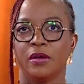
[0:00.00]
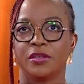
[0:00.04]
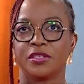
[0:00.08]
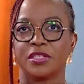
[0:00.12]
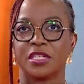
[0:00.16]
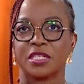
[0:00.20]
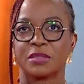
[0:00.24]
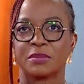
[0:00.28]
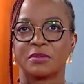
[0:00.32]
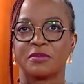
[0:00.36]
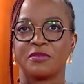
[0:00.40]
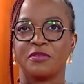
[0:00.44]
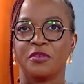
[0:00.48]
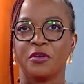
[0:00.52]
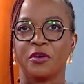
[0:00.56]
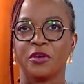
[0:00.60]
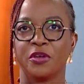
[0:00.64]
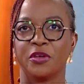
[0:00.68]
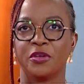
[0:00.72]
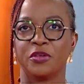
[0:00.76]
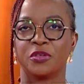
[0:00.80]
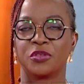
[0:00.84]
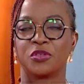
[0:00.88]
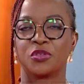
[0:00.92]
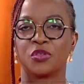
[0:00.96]
Just before
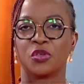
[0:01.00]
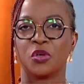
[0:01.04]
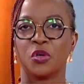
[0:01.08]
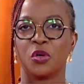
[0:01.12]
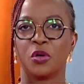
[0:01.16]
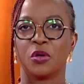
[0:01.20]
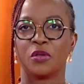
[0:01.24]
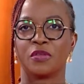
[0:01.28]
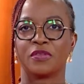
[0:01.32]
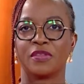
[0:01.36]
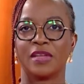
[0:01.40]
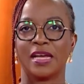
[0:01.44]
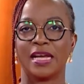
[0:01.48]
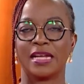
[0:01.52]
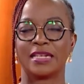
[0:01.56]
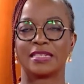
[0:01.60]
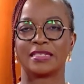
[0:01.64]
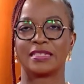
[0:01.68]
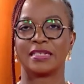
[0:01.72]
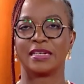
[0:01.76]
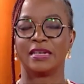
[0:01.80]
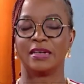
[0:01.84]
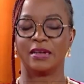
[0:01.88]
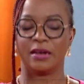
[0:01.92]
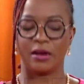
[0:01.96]
you saw
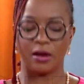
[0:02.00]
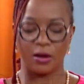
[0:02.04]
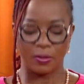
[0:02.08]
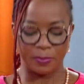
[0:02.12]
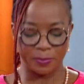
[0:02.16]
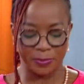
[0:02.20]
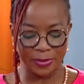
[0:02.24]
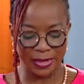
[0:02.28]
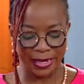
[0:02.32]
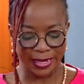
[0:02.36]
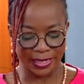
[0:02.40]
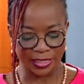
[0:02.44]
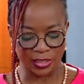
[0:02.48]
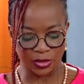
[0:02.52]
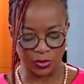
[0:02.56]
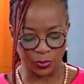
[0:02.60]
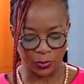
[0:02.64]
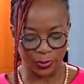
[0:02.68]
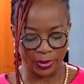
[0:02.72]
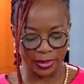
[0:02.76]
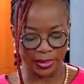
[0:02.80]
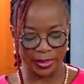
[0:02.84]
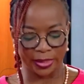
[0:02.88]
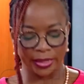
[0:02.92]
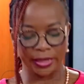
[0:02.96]
that, up next
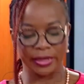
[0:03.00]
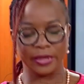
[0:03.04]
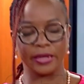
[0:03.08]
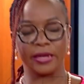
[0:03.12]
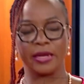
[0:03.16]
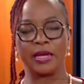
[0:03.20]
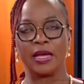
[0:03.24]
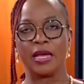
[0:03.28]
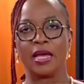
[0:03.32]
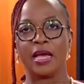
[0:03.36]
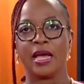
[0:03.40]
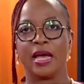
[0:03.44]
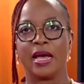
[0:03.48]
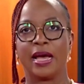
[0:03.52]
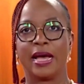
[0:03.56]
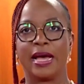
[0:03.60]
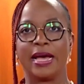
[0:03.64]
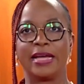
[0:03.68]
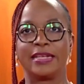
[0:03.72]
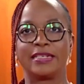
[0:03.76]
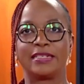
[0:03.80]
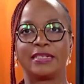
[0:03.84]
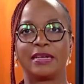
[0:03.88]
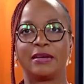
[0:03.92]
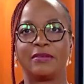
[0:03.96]
we
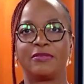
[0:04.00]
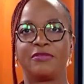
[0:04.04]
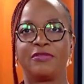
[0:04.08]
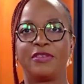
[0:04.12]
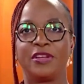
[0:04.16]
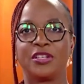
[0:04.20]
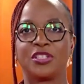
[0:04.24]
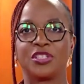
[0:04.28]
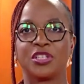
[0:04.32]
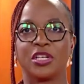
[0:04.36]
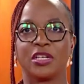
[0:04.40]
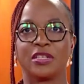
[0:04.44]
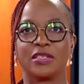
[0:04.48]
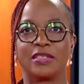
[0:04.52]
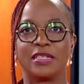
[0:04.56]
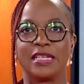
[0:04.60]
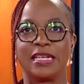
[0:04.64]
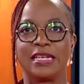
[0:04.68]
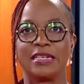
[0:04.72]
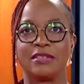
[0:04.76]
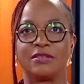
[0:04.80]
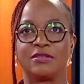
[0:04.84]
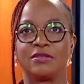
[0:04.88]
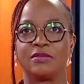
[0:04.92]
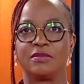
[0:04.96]
had featured
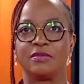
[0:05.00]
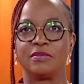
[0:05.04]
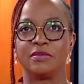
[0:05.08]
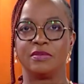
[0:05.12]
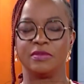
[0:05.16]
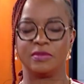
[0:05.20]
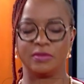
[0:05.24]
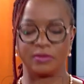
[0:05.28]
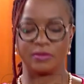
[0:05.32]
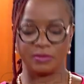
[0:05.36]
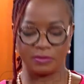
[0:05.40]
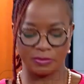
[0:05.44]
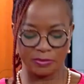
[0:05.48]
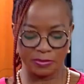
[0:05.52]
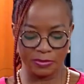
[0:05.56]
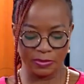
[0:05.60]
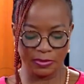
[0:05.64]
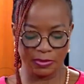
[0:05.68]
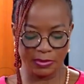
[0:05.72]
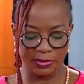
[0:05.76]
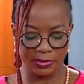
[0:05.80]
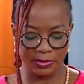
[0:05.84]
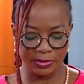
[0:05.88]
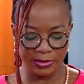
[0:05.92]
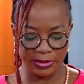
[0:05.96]

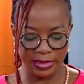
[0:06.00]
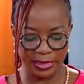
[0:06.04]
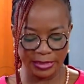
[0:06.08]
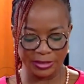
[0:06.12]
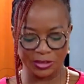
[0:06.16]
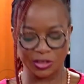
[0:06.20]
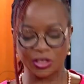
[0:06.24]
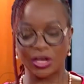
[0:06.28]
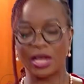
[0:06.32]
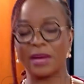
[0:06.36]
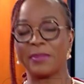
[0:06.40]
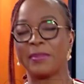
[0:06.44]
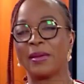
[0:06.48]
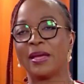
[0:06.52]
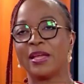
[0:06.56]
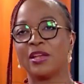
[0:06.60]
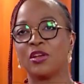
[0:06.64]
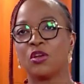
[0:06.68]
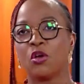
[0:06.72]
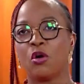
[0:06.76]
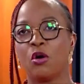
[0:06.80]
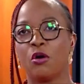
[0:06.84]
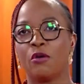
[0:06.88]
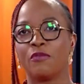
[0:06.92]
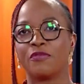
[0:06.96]
the
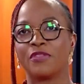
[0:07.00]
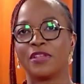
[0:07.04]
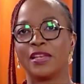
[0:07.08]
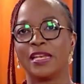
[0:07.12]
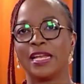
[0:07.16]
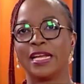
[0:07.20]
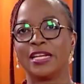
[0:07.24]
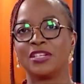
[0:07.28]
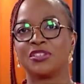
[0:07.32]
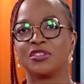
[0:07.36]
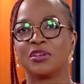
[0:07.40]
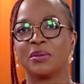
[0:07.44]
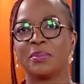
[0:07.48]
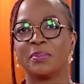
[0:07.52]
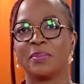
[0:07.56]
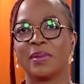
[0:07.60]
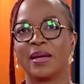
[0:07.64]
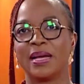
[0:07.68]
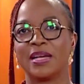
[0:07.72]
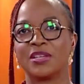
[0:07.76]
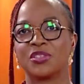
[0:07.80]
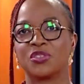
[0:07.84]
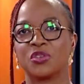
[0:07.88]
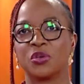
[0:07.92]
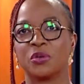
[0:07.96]
chairman of the Nigerian
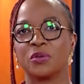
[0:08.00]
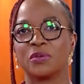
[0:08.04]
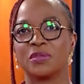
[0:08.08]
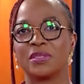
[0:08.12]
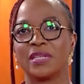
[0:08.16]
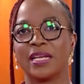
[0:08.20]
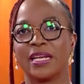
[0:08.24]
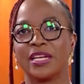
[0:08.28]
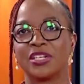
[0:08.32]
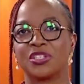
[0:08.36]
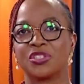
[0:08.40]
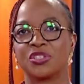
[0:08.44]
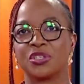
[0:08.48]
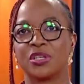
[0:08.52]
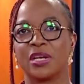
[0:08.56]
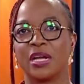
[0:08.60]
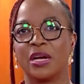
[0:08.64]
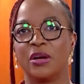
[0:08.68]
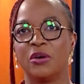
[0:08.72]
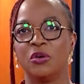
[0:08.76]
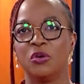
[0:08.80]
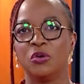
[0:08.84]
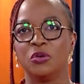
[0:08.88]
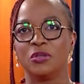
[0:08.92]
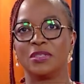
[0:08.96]
Bar Association,
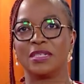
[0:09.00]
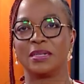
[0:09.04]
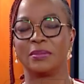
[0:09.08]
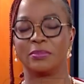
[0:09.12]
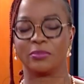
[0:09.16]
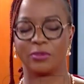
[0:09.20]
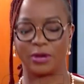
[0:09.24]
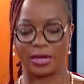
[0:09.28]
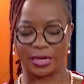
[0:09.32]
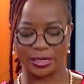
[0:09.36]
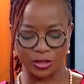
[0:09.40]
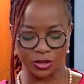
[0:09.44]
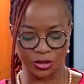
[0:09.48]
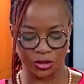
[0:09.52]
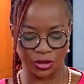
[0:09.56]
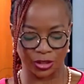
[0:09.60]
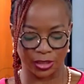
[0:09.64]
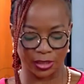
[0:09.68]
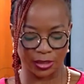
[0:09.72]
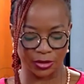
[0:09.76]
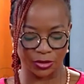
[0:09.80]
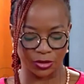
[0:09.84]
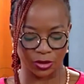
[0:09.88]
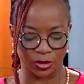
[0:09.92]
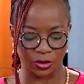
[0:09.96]
Ahoda branch,
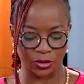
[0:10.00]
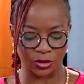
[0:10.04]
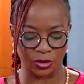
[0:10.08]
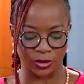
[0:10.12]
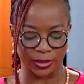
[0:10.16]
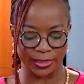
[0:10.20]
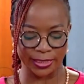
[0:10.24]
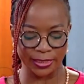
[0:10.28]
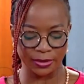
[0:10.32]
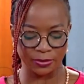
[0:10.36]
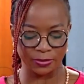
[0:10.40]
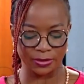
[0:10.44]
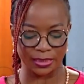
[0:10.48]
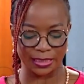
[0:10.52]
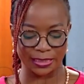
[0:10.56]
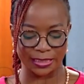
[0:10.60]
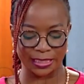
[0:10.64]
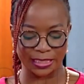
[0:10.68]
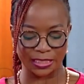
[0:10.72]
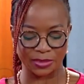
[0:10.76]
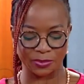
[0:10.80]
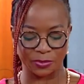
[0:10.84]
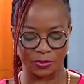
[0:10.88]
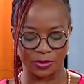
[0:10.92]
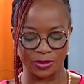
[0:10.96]
Dr. Hilda
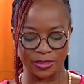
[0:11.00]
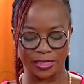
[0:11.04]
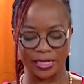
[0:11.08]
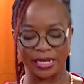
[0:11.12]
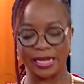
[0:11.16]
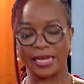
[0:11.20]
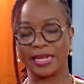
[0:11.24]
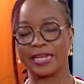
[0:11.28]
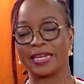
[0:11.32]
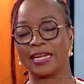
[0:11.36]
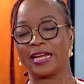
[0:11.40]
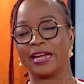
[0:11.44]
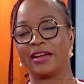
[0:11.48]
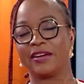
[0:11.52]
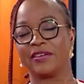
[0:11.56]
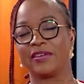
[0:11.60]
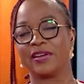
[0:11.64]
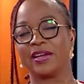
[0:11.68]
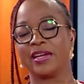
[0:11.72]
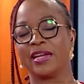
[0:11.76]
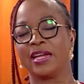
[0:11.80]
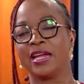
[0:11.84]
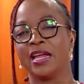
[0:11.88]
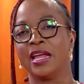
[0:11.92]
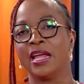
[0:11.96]
Desmond
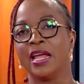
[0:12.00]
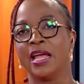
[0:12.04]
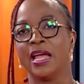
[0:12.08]
Ihekari,